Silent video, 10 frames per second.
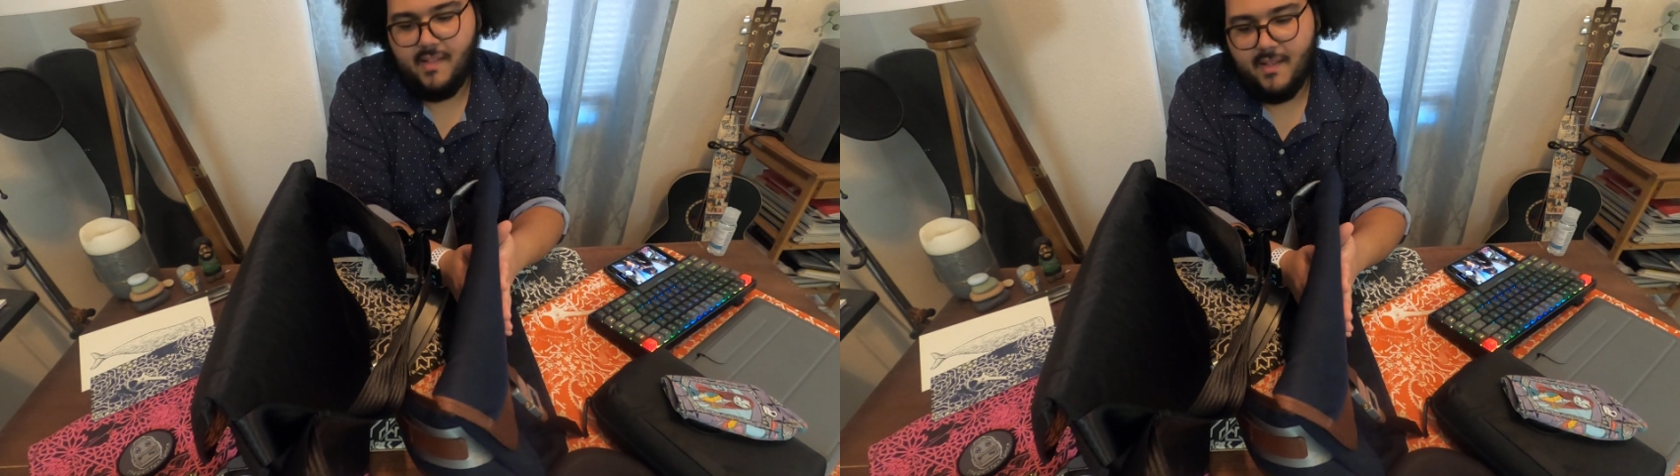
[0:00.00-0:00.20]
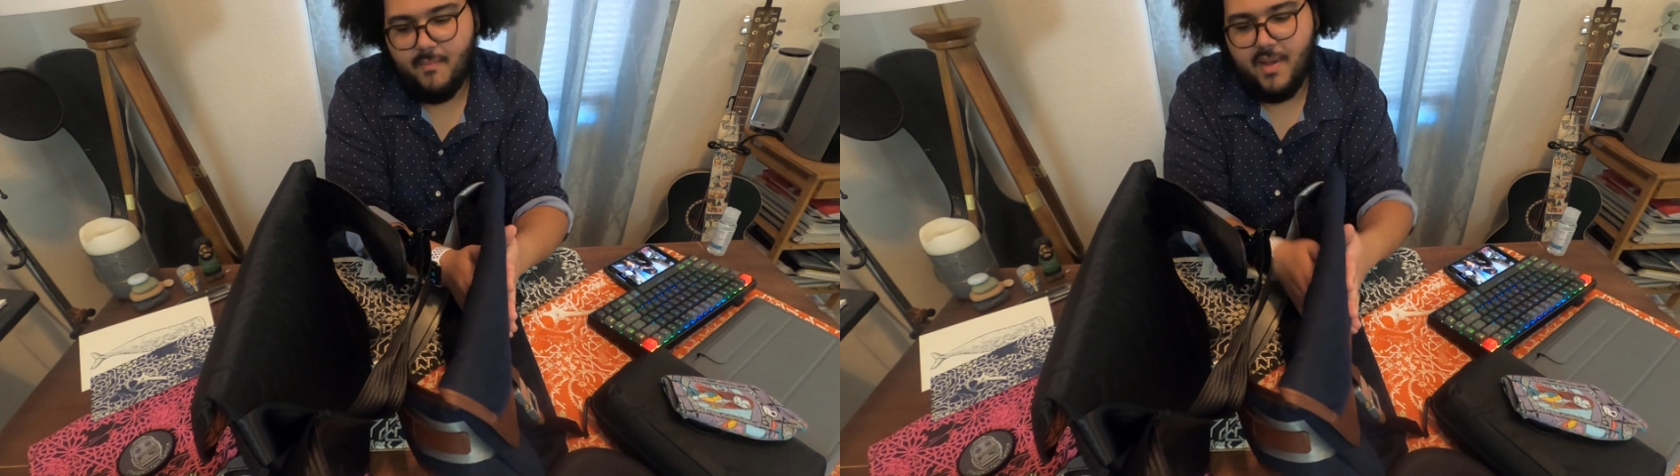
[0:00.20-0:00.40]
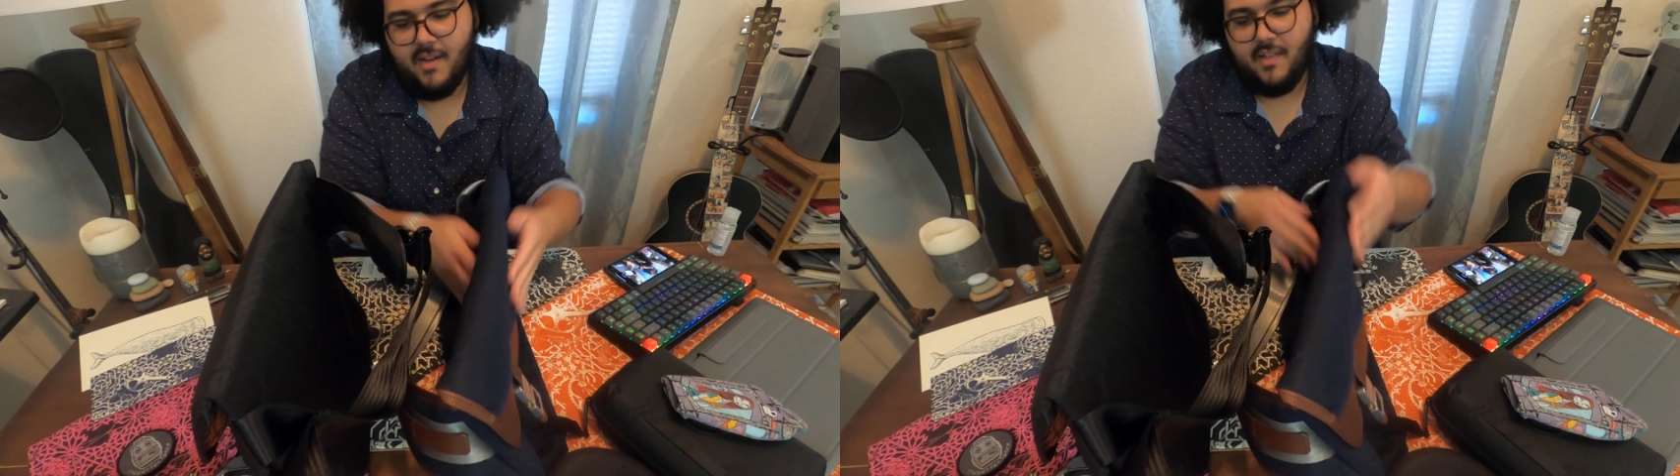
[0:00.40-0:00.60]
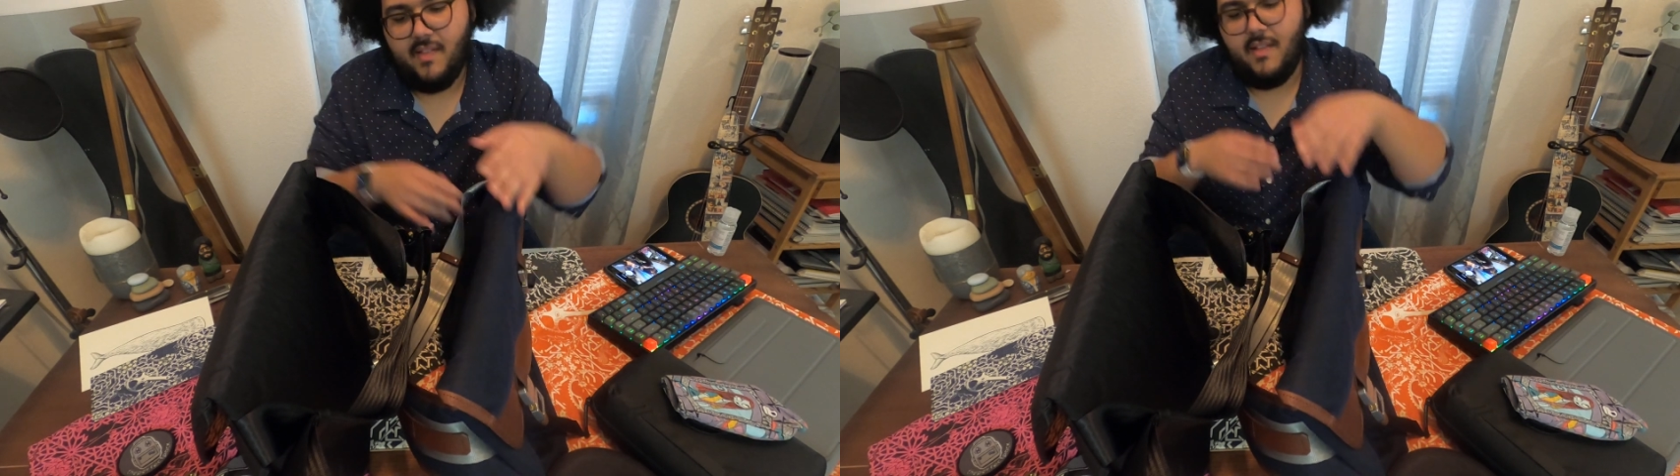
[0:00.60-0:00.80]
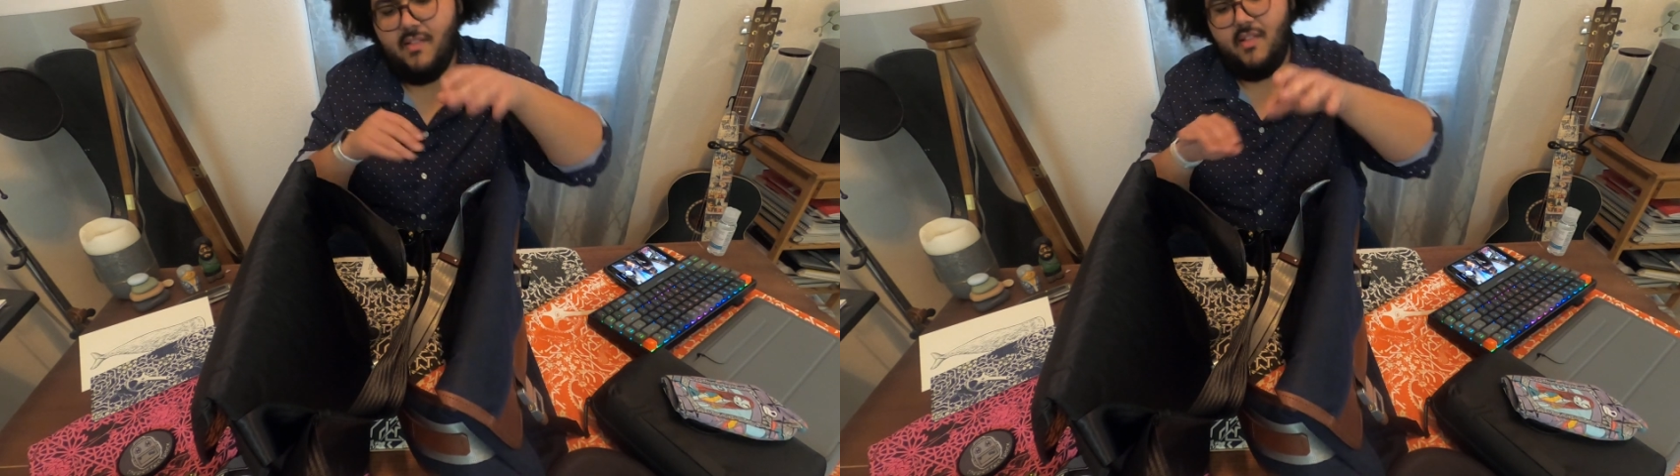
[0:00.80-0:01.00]
these
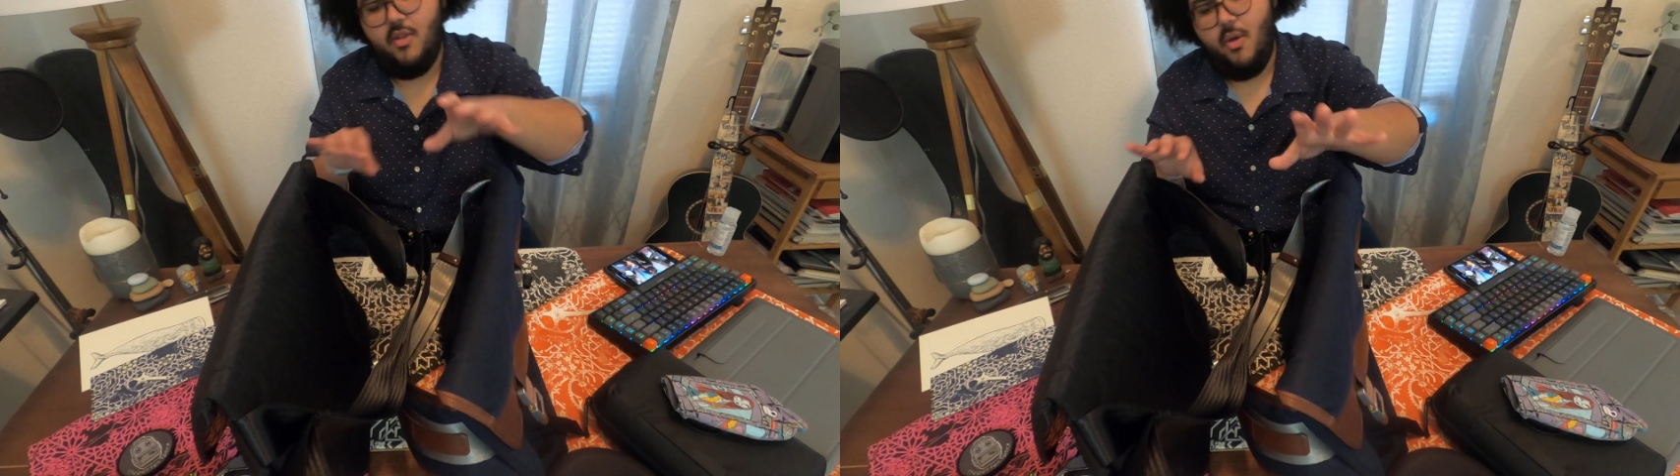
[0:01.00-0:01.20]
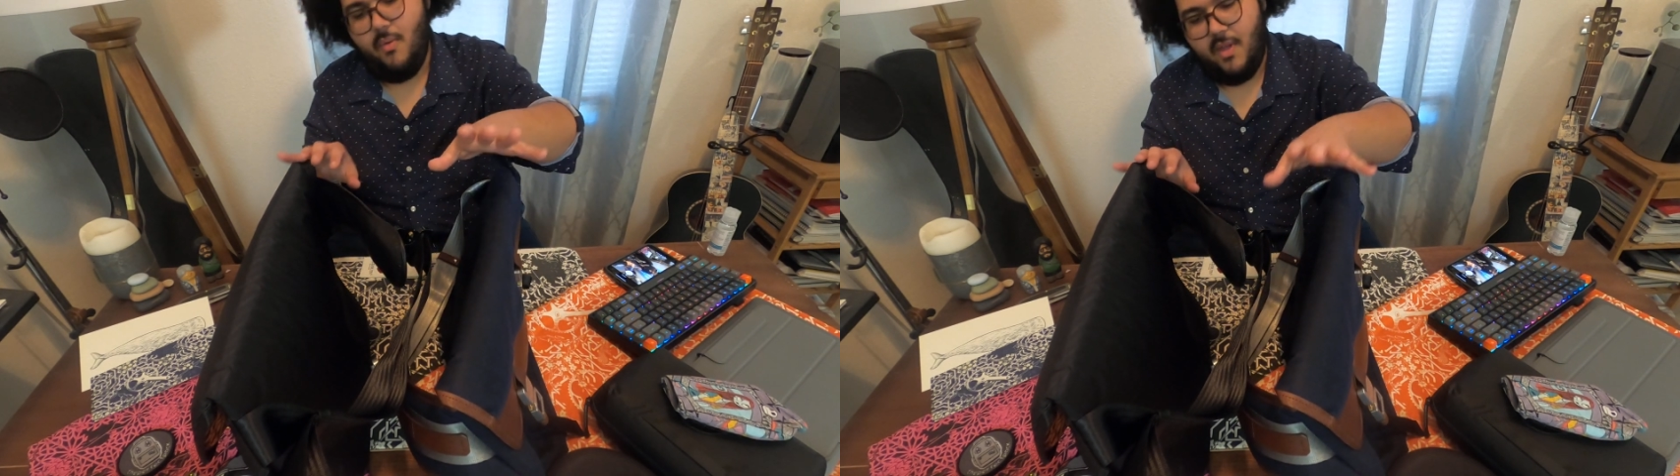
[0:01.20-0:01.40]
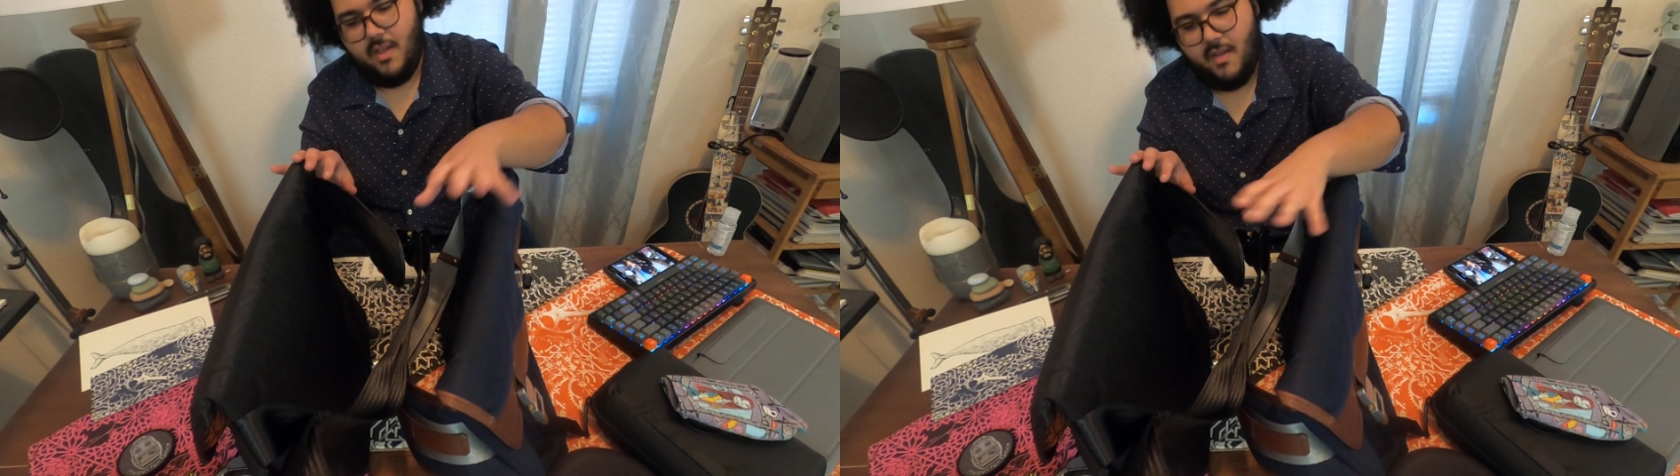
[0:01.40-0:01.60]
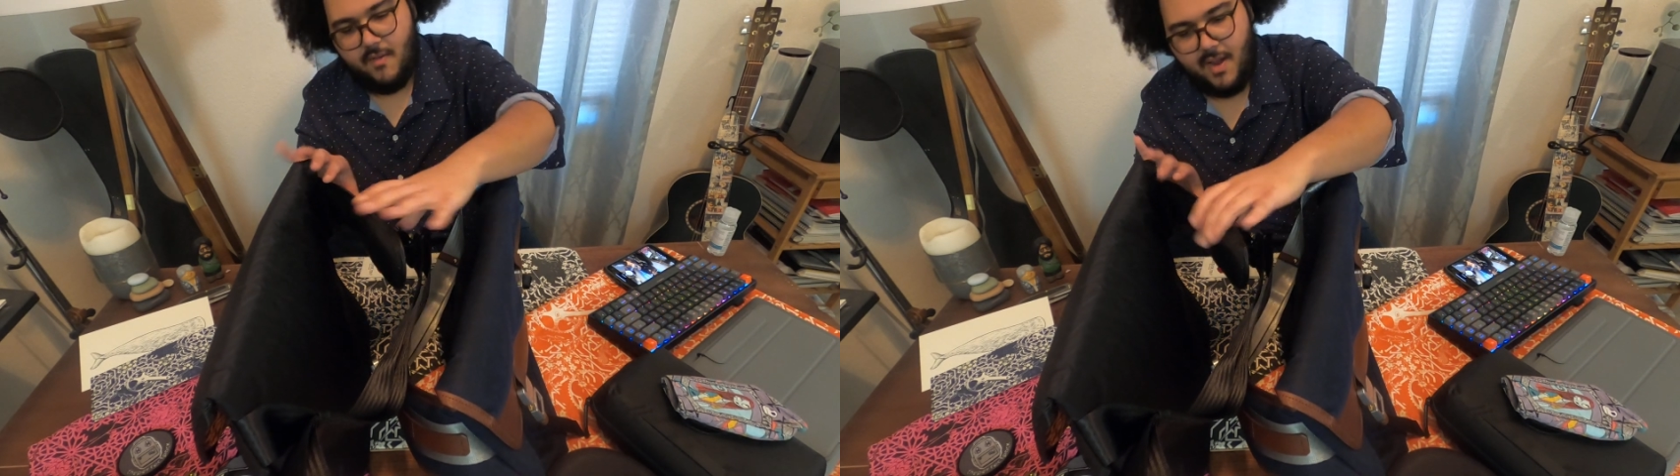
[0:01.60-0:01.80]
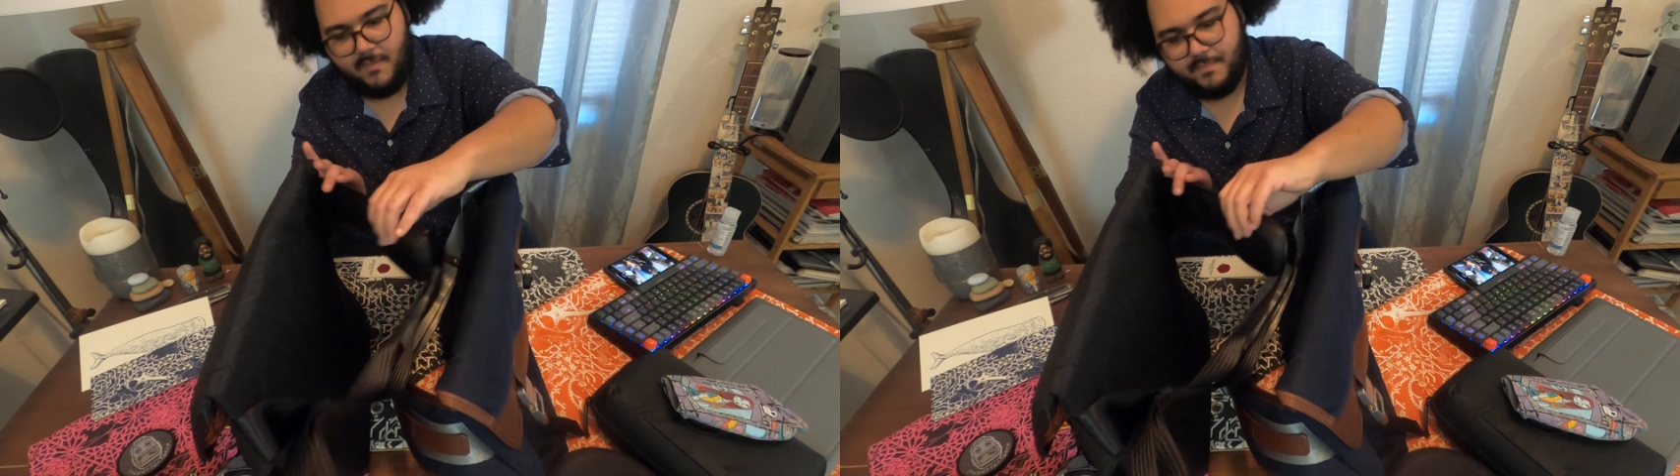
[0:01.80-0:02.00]
comparisons going,
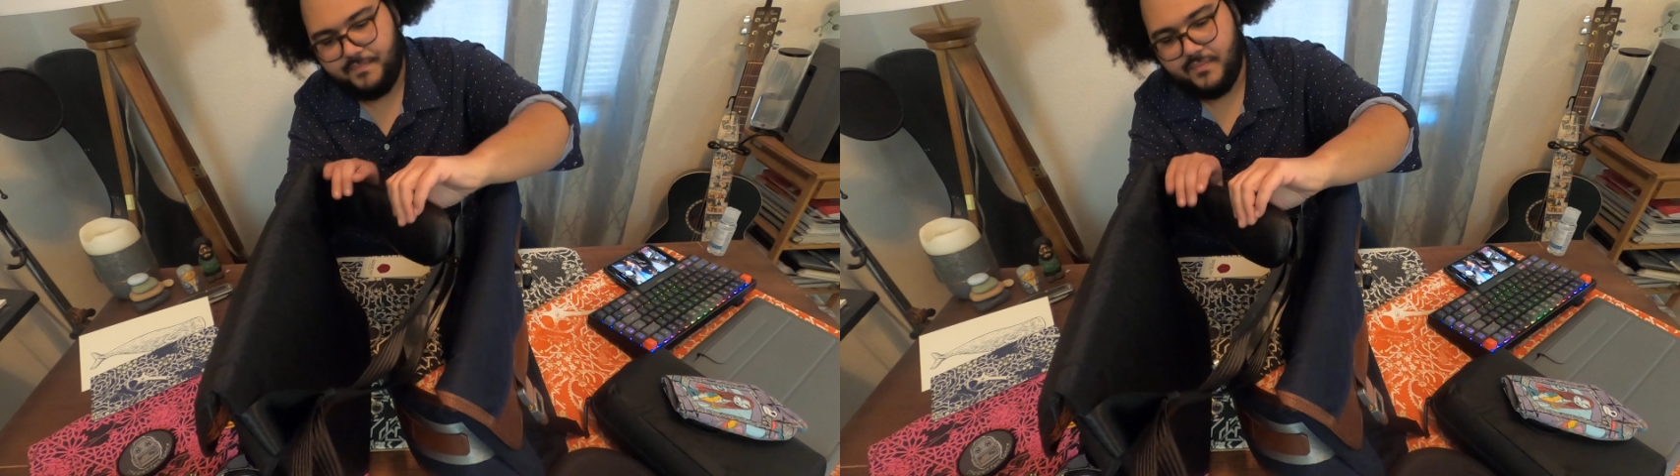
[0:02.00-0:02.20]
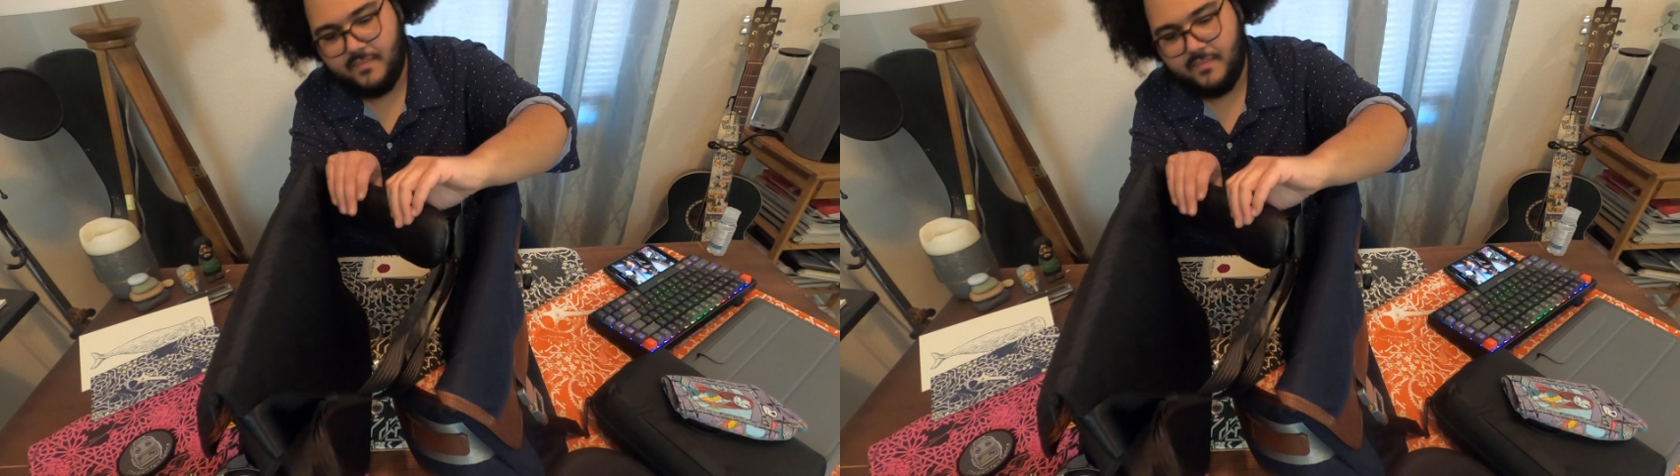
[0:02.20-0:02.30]
all right?